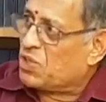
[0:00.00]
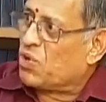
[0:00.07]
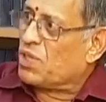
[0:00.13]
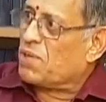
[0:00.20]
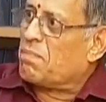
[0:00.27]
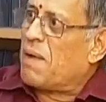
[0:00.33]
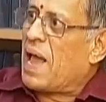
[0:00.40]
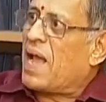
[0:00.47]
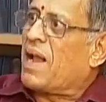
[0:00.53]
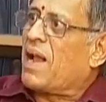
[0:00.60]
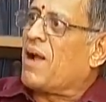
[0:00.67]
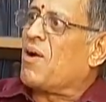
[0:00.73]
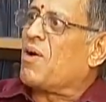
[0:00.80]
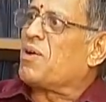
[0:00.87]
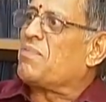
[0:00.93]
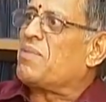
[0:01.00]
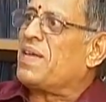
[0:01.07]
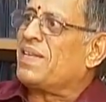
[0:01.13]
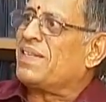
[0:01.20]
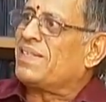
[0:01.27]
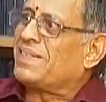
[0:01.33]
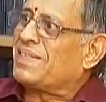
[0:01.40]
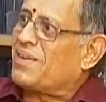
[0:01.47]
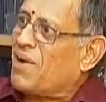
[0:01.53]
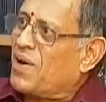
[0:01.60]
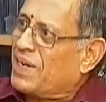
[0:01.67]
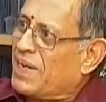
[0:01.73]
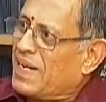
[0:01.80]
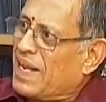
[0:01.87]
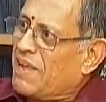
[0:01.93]
So the black economy is
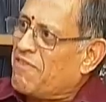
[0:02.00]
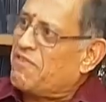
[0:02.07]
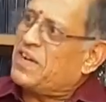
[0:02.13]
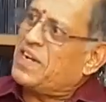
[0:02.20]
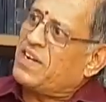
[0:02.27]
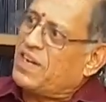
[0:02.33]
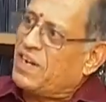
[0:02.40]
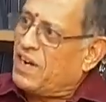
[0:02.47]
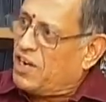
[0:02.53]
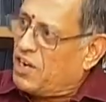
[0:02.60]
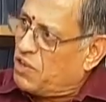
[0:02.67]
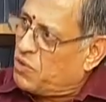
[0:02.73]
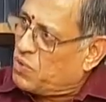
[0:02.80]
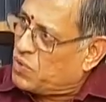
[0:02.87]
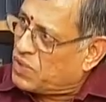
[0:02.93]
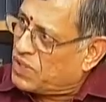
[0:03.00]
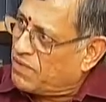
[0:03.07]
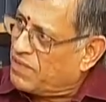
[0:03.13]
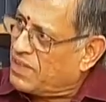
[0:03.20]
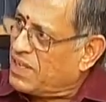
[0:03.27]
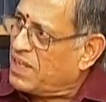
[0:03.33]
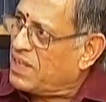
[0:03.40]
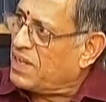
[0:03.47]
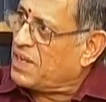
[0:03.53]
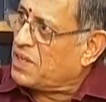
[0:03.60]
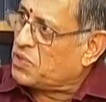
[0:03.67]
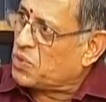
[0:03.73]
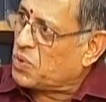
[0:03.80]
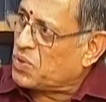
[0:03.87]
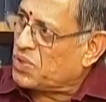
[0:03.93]
not an efficient use of the
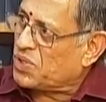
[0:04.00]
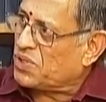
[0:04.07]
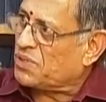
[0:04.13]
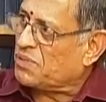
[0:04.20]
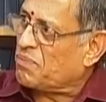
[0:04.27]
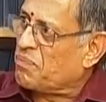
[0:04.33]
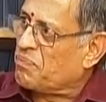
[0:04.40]
resources.